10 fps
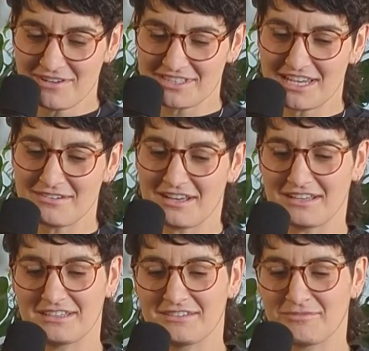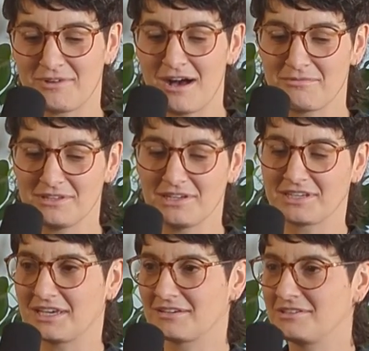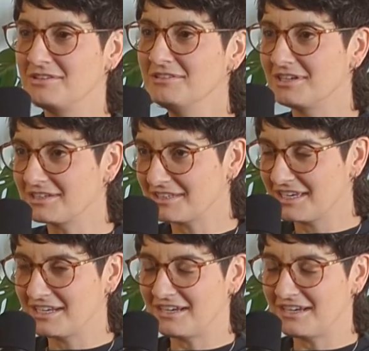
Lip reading: conversation, while we're looking, you look, and